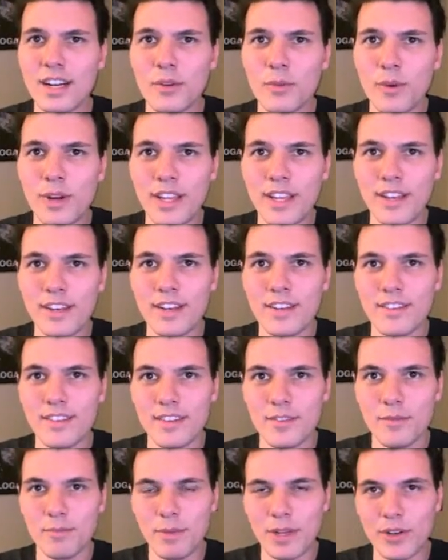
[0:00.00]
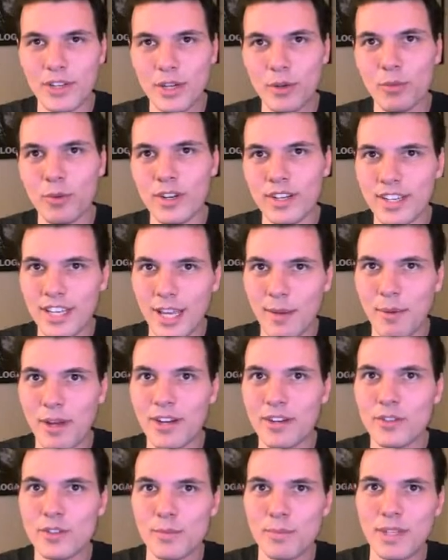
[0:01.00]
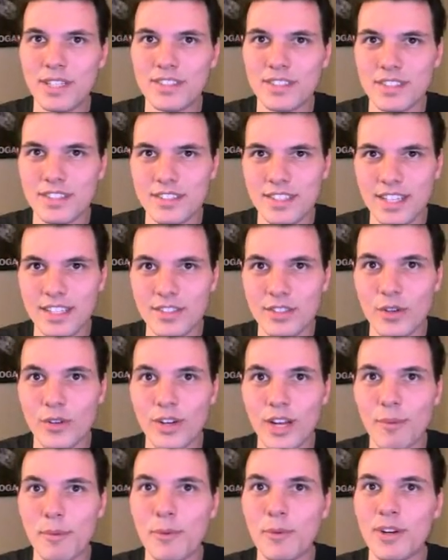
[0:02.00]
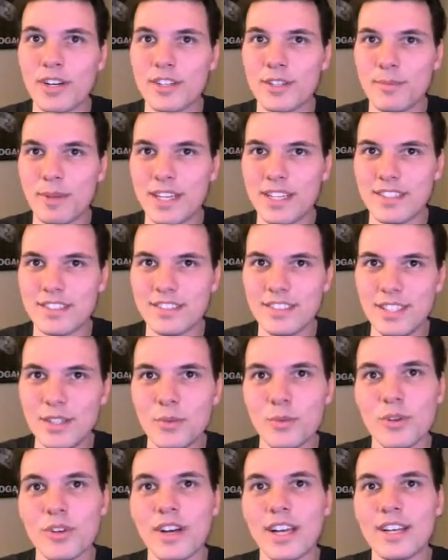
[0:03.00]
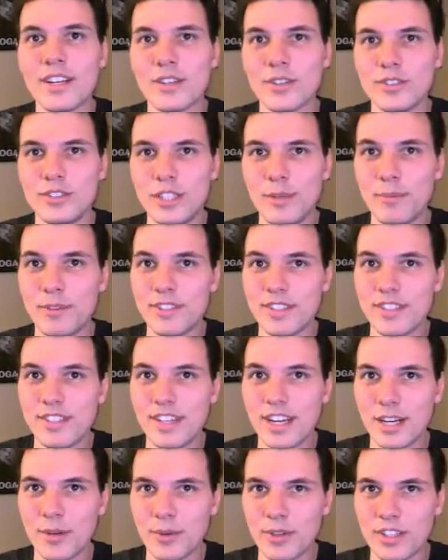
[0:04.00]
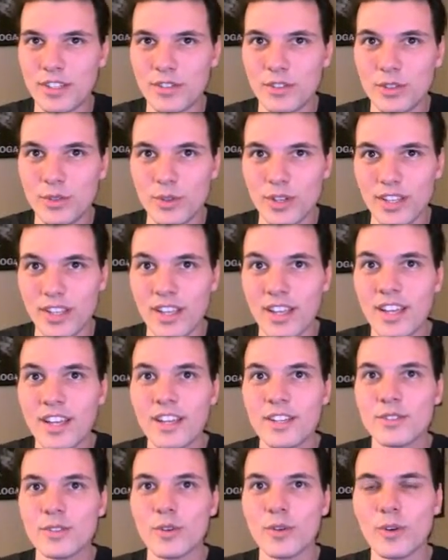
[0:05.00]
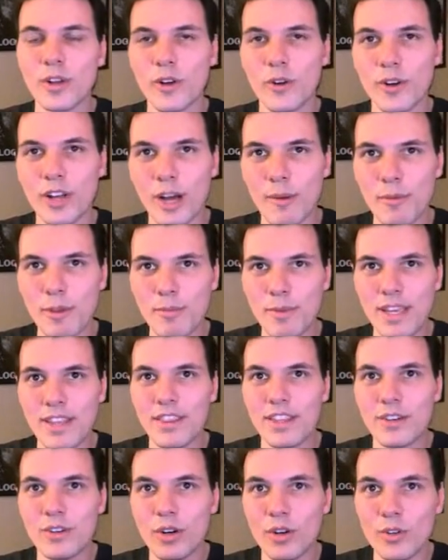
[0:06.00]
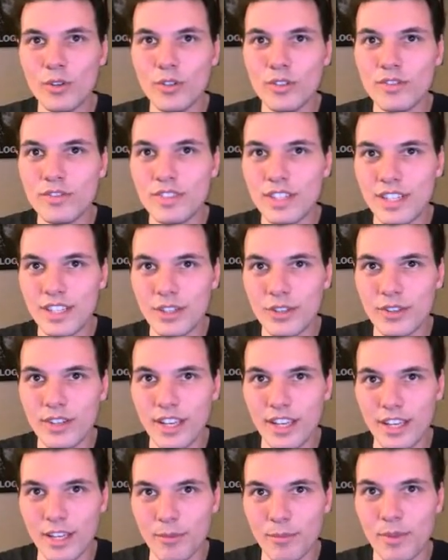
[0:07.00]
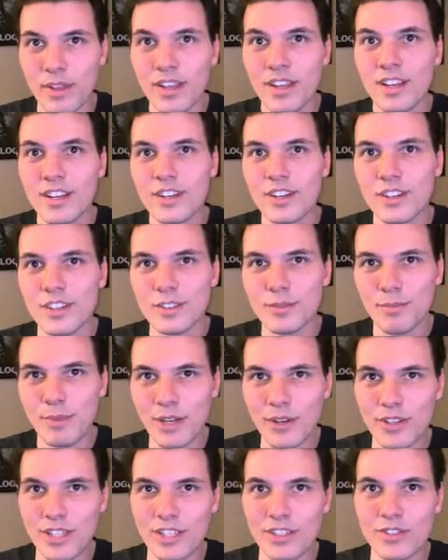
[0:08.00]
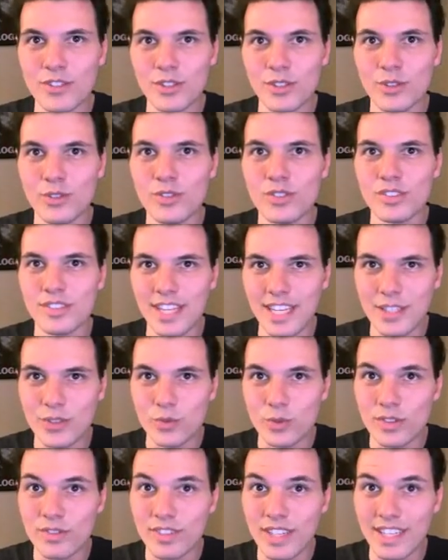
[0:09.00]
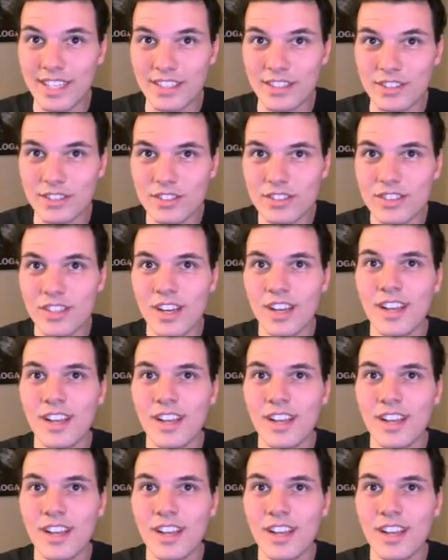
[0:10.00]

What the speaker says: When Metal Gear 1 came out, it was a big success. Konami wanted to make a sequel, and Kojima did not want to do it. So Konami made their own video game called Metal Gear 2 Snake's Revenge.